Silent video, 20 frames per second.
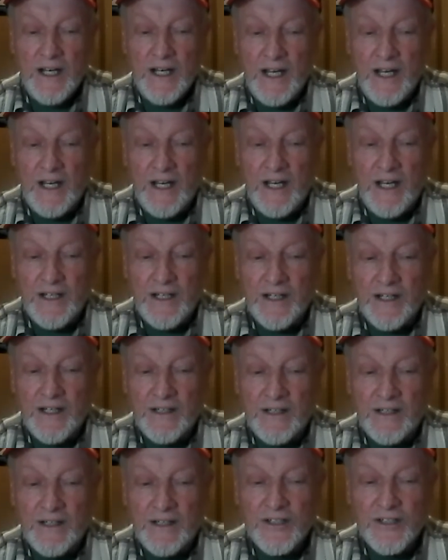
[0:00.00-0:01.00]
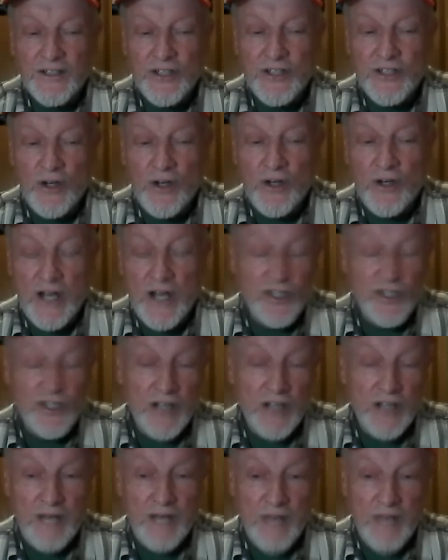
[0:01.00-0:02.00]
And uh, so I
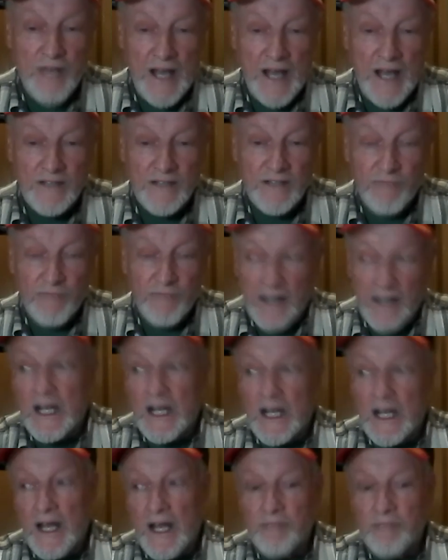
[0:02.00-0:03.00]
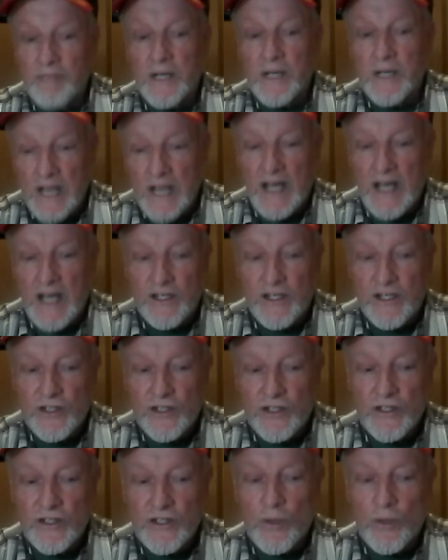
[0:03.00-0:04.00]
still have that. In fact, I had my
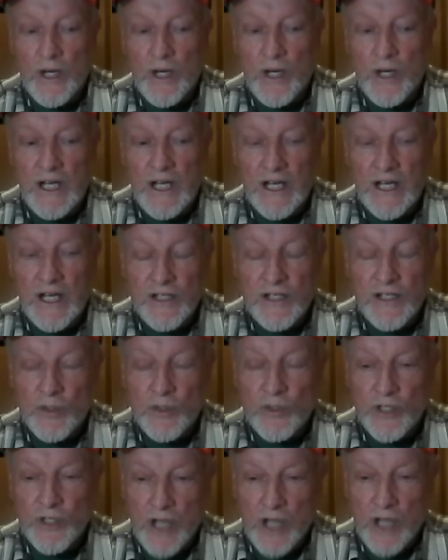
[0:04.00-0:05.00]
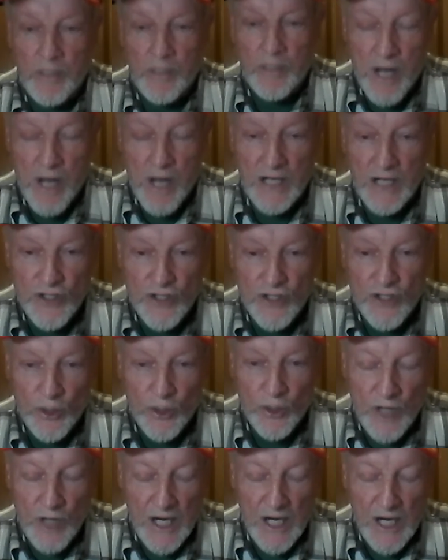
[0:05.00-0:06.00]
dad's 20 gauge, which got a poly
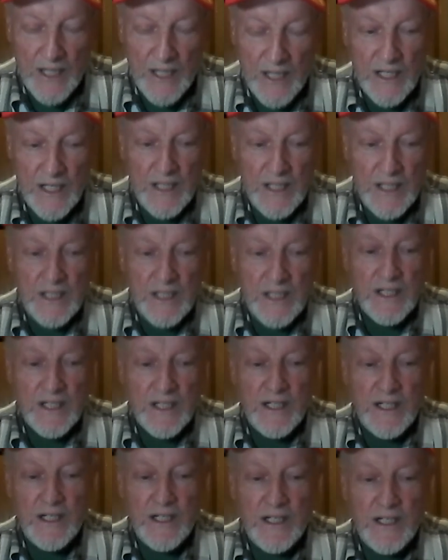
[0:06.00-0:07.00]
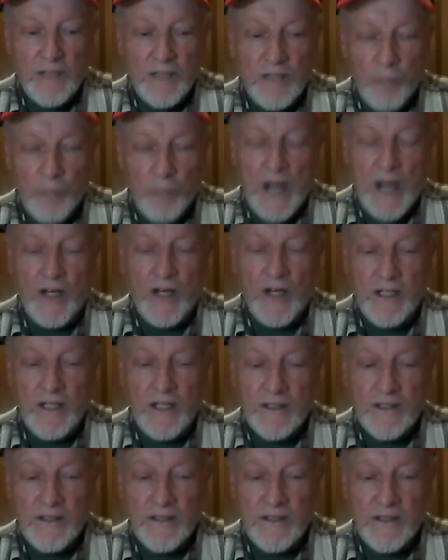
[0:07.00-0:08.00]
choke on it, uh, Browning
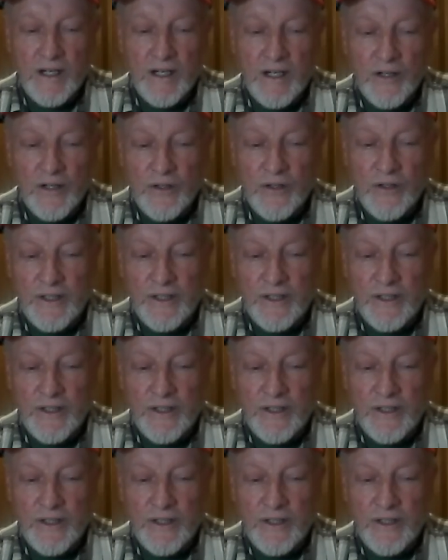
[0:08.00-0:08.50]
auto.